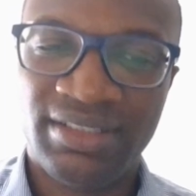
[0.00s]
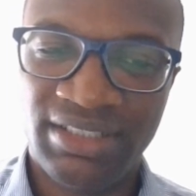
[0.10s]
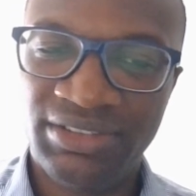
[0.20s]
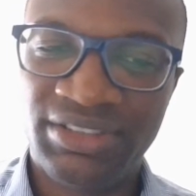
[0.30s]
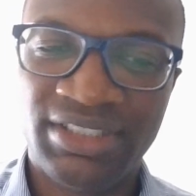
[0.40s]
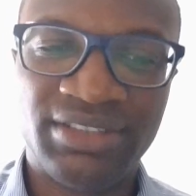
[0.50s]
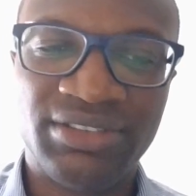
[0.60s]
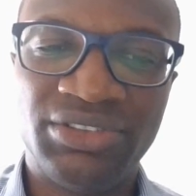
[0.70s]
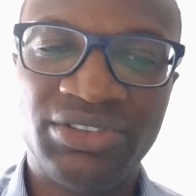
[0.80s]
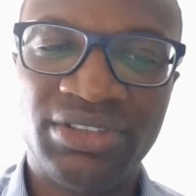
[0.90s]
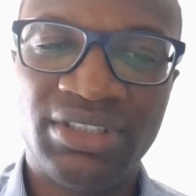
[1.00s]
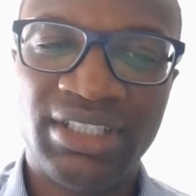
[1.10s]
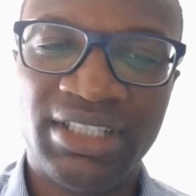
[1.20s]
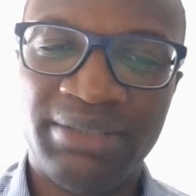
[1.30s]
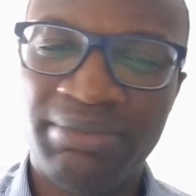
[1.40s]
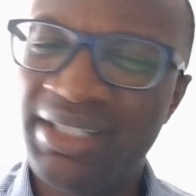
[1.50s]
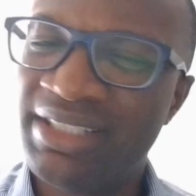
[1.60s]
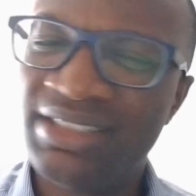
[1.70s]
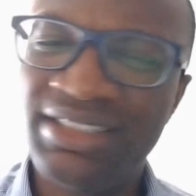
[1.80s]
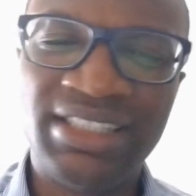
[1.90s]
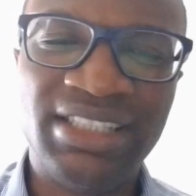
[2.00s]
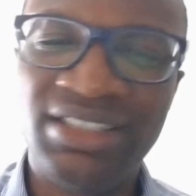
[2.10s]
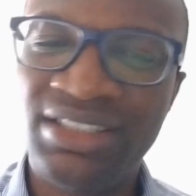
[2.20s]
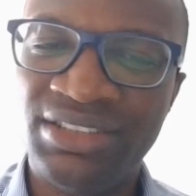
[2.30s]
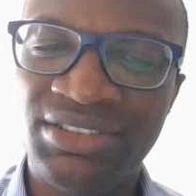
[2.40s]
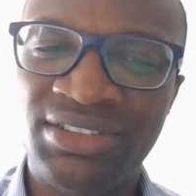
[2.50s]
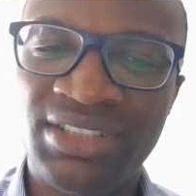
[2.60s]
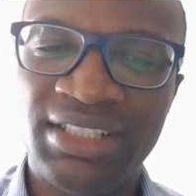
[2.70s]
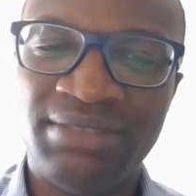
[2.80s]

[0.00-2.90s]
Distance may not ease